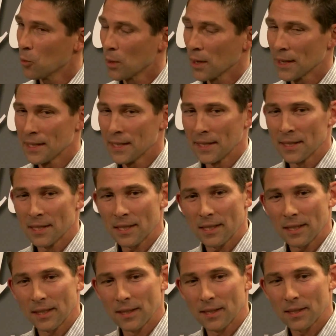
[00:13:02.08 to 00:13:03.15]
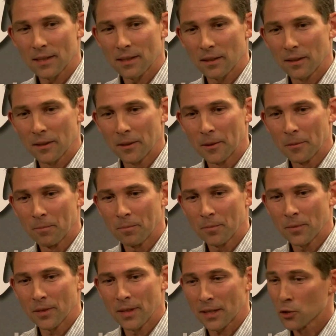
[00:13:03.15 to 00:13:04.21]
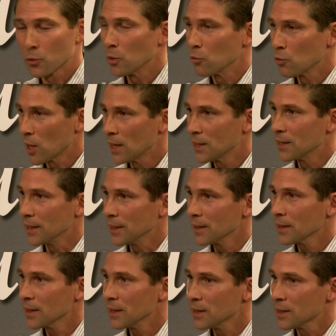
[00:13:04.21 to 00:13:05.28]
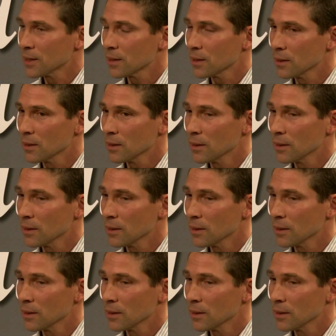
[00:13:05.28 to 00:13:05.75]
What I did is the actual writing is,